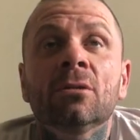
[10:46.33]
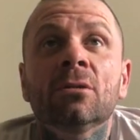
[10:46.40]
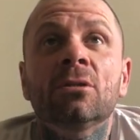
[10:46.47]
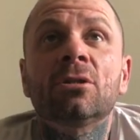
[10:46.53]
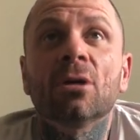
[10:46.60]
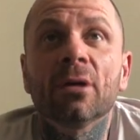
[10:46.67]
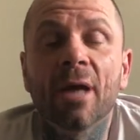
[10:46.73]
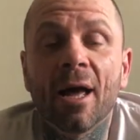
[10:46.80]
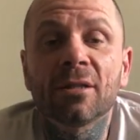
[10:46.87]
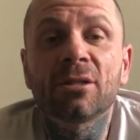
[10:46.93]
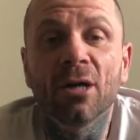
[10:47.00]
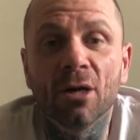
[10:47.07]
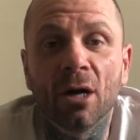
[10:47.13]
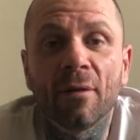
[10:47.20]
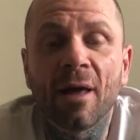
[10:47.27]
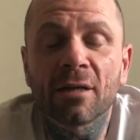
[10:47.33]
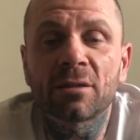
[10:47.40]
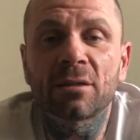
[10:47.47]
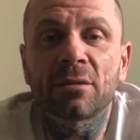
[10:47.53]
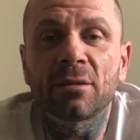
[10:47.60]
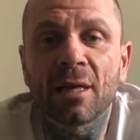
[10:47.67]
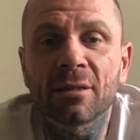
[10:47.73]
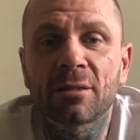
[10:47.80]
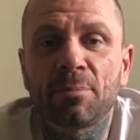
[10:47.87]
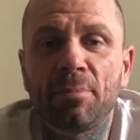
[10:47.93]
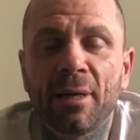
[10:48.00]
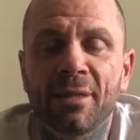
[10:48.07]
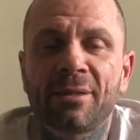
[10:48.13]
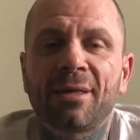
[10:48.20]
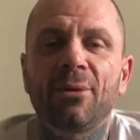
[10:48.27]
So yeah, so that's
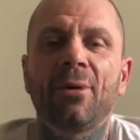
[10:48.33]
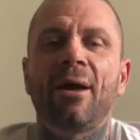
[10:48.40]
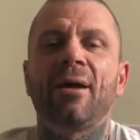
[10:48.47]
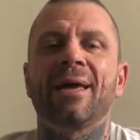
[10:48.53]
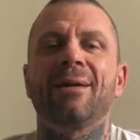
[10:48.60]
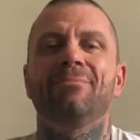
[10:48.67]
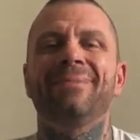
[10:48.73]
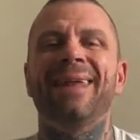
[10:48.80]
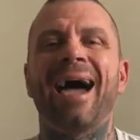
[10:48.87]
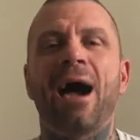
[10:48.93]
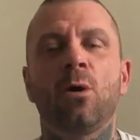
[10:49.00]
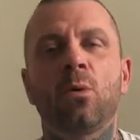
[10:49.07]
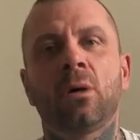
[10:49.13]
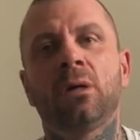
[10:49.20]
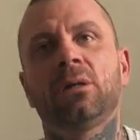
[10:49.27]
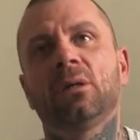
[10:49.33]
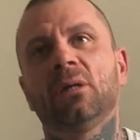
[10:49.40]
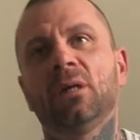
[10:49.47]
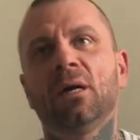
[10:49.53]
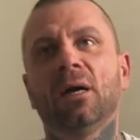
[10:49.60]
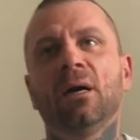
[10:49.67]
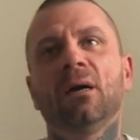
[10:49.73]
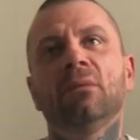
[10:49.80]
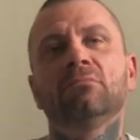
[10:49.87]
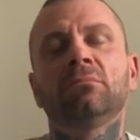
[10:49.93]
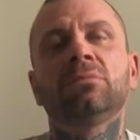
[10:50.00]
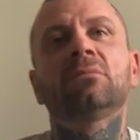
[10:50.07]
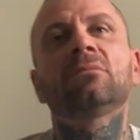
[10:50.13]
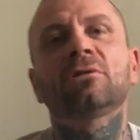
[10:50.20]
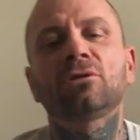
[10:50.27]
basically where I am now.
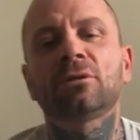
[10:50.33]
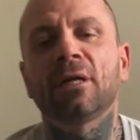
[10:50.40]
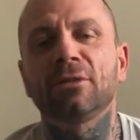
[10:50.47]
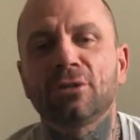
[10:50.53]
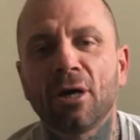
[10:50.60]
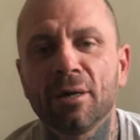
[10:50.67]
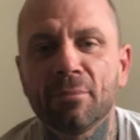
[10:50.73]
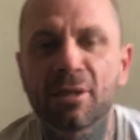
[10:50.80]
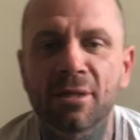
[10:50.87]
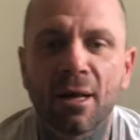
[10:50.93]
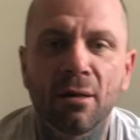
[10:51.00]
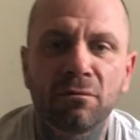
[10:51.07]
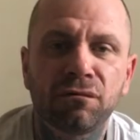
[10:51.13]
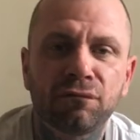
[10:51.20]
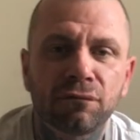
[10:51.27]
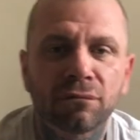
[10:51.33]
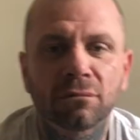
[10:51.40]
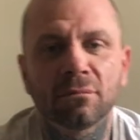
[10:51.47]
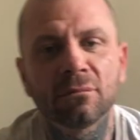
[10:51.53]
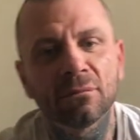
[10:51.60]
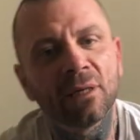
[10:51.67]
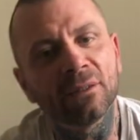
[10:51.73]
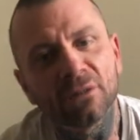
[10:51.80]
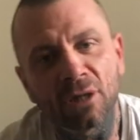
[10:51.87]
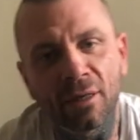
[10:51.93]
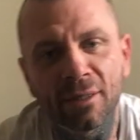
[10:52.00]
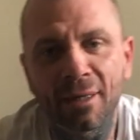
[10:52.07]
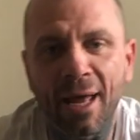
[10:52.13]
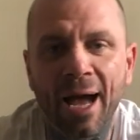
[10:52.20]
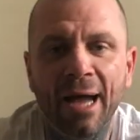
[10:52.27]
Just enjoying myself,
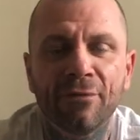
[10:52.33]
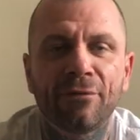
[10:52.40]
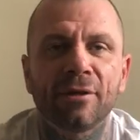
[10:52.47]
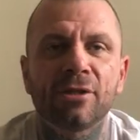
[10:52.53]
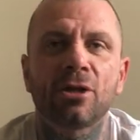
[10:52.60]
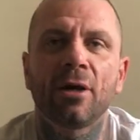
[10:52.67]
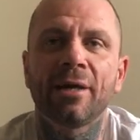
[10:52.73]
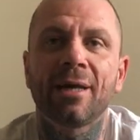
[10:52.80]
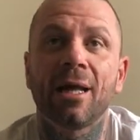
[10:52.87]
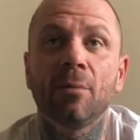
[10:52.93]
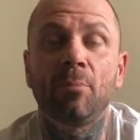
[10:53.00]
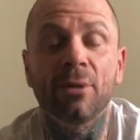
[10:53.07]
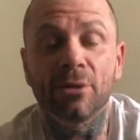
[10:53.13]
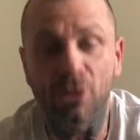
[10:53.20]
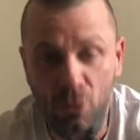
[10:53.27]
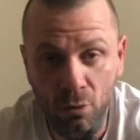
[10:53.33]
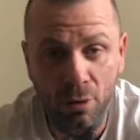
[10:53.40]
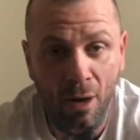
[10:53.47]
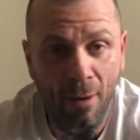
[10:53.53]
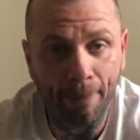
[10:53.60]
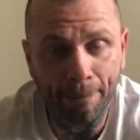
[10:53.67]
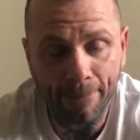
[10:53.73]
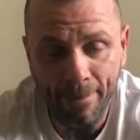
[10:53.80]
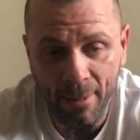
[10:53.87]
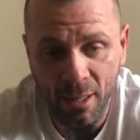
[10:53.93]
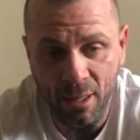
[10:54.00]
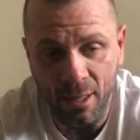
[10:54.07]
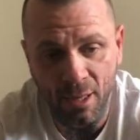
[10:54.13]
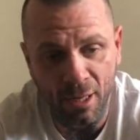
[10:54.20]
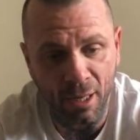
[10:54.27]
enjoying life, enjoying helping you lot,
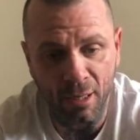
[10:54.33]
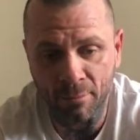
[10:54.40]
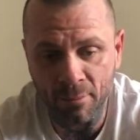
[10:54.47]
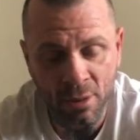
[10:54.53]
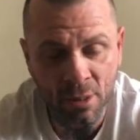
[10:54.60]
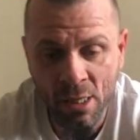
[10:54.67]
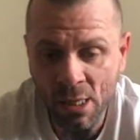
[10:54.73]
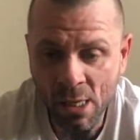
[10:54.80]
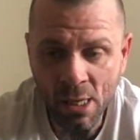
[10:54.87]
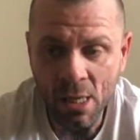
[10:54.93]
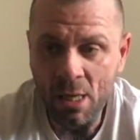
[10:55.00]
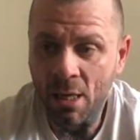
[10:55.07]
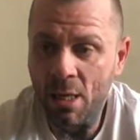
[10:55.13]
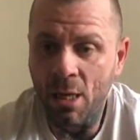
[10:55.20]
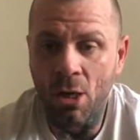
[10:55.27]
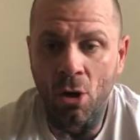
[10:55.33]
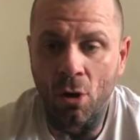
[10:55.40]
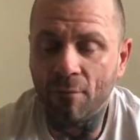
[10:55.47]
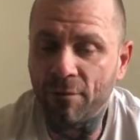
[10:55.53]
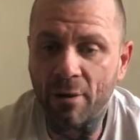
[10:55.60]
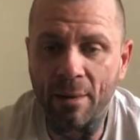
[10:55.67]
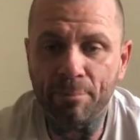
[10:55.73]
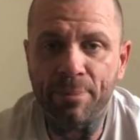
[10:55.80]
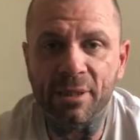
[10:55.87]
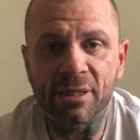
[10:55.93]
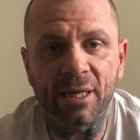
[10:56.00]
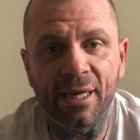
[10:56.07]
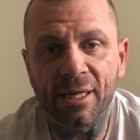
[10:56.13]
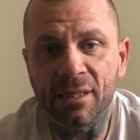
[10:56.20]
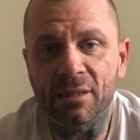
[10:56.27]
other
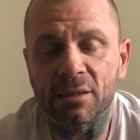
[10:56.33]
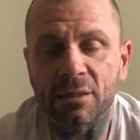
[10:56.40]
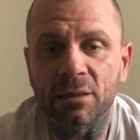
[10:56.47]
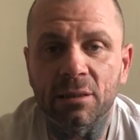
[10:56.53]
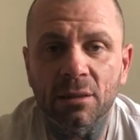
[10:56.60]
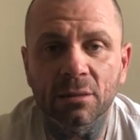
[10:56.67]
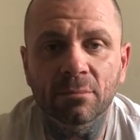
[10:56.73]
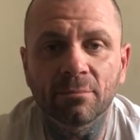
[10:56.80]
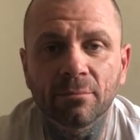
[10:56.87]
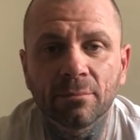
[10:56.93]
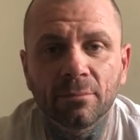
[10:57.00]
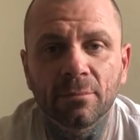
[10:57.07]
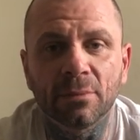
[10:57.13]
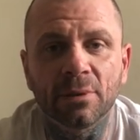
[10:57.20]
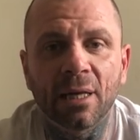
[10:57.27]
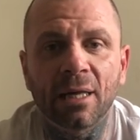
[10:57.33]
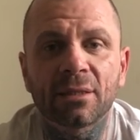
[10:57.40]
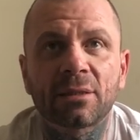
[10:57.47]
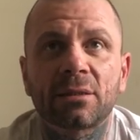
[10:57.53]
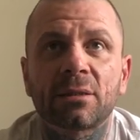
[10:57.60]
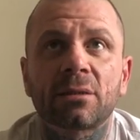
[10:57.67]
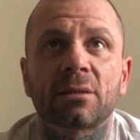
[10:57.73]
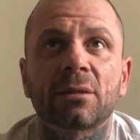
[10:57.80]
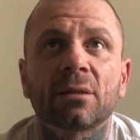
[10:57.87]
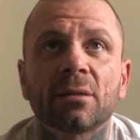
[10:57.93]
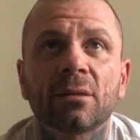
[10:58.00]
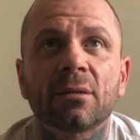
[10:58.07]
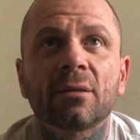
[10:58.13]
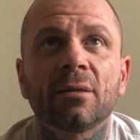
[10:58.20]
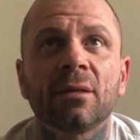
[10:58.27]
amputees. That's
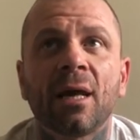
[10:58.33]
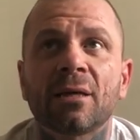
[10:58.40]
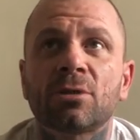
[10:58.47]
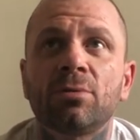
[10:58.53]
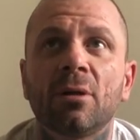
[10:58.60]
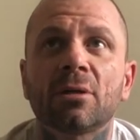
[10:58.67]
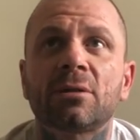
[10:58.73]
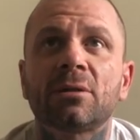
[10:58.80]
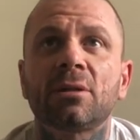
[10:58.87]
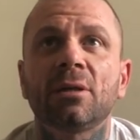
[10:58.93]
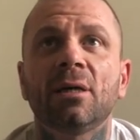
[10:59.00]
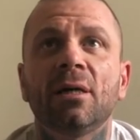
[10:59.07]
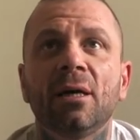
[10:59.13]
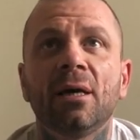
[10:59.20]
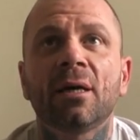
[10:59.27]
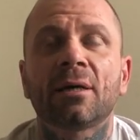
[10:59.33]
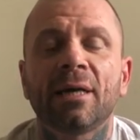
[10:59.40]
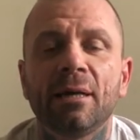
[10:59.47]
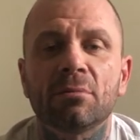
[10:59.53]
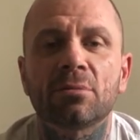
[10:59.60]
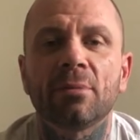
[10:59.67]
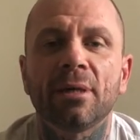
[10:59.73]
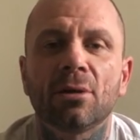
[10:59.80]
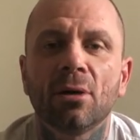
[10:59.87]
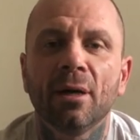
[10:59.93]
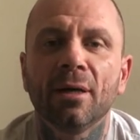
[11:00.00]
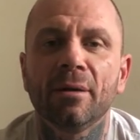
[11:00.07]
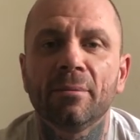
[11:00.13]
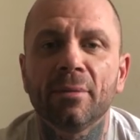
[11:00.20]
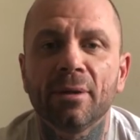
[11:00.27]
what's keeps me
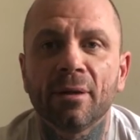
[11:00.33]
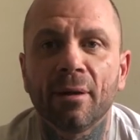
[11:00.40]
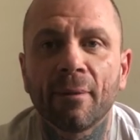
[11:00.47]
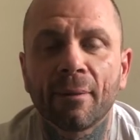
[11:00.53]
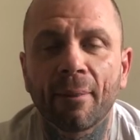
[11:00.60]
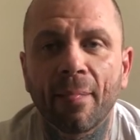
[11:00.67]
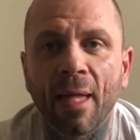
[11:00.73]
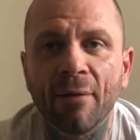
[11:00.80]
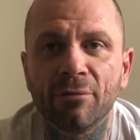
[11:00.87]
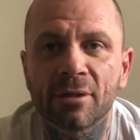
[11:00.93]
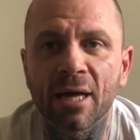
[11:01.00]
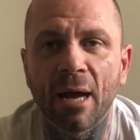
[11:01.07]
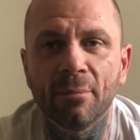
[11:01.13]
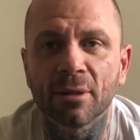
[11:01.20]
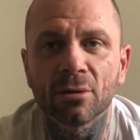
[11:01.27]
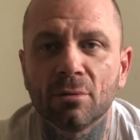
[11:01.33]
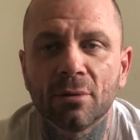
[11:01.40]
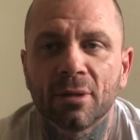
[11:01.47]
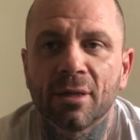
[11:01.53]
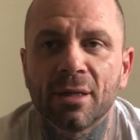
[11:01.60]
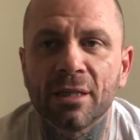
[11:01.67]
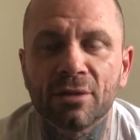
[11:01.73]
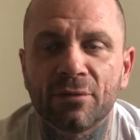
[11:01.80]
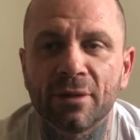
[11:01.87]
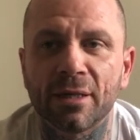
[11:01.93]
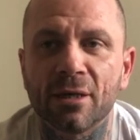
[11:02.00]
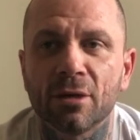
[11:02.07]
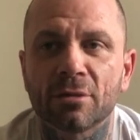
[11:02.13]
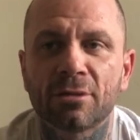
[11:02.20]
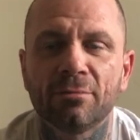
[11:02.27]
going at the minute. Every time one of these
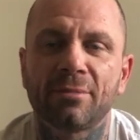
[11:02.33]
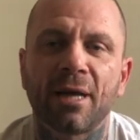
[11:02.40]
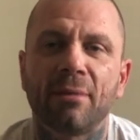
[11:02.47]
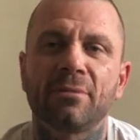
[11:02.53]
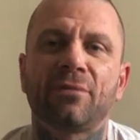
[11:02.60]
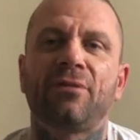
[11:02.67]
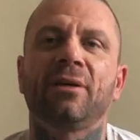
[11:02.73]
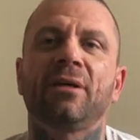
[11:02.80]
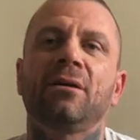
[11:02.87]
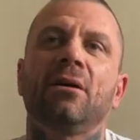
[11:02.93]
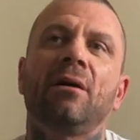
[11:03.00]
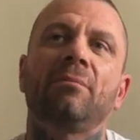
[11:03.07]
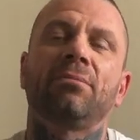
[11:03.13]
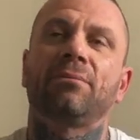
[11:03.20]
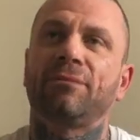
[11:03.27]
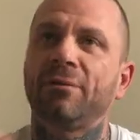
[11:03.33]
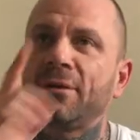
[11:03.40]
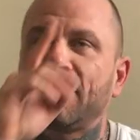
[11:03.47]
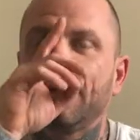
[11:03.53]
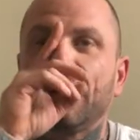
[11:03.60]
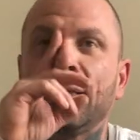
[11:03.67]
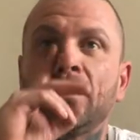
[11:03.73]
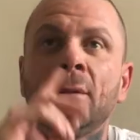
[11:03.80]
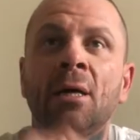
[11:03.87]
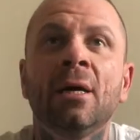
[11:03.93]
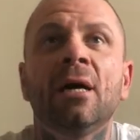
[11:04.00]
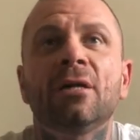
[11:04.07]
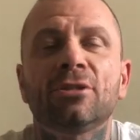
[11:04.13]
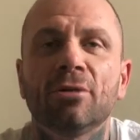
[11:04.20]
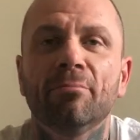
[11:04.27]
videos, sometimes I think, you know,
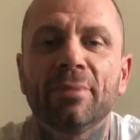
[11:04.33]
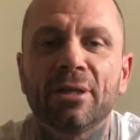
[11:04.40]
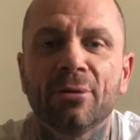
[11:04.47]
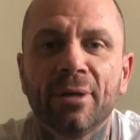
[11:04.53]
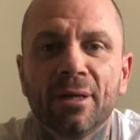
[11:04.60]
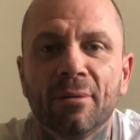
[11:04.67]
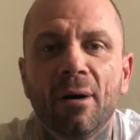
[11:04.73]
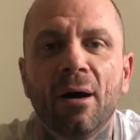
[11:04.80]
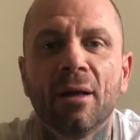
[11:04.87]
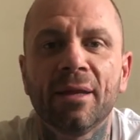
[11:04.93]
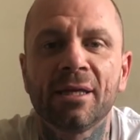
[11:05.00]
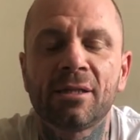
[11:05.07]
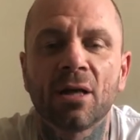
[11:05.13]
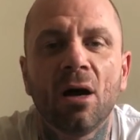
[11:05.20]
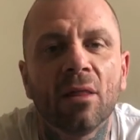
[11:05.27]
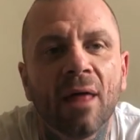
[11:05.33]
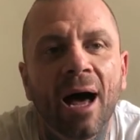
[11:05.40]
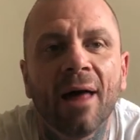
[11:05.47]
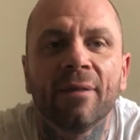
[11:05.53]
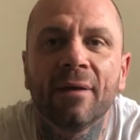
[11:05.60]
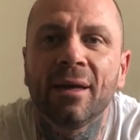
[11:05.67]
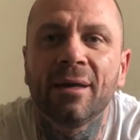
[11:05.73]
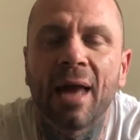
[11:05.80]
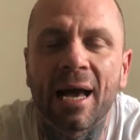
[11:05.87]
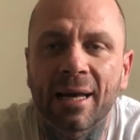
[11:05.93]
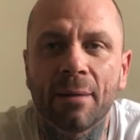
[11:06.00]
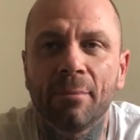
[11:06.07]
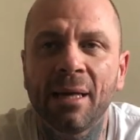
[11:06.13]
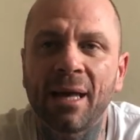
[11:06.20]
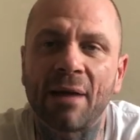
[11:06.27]
shouldn't be doing them or this or that, and then I
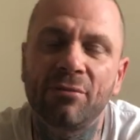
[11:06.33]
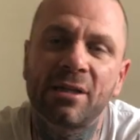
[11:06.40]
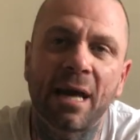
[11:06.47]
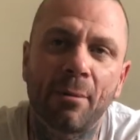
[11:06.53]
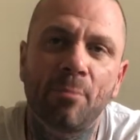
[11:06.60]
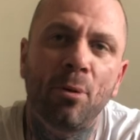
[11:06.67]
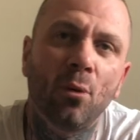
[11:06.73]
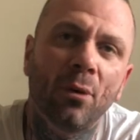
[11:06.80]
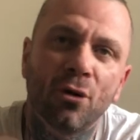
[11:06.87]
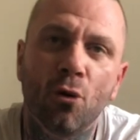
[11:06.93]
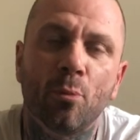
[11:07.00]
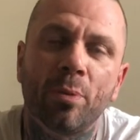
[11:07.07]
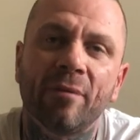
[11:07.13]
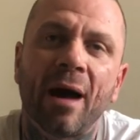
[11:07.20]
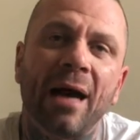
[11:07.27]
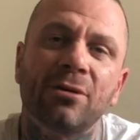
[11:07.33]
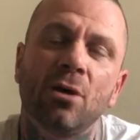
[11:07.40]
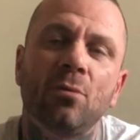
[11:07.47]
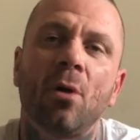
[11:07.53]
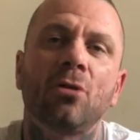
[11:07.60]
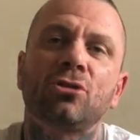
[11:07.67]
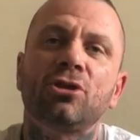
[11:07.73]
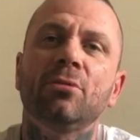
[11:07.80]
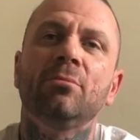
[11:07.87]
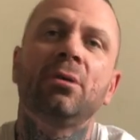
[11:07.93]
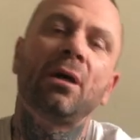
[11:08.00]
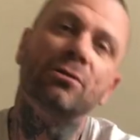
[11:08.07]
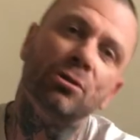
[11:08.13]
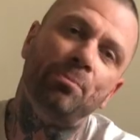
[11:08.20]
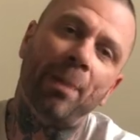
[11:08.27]
get every time I put one up, I don't watch them.
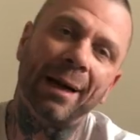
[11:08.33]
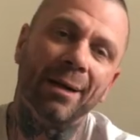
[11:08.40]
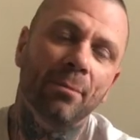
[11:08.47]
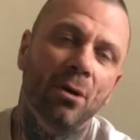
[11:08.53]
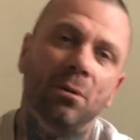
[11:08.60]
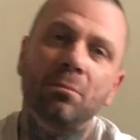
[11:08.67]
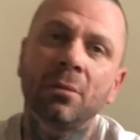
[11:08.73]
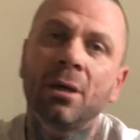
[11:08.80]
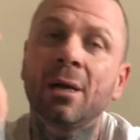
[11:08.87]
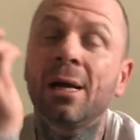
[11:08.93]
I just bang them up.